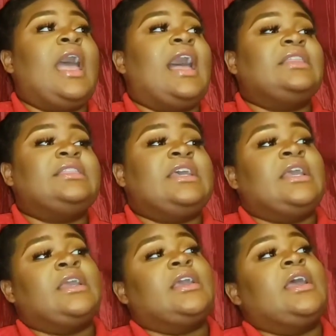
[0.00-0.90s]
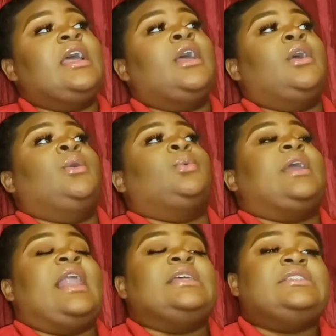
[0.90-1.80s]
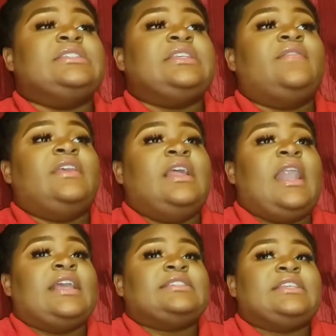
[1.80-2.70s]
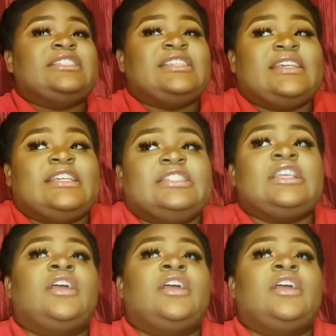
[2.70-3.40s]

I think reality TV, like such as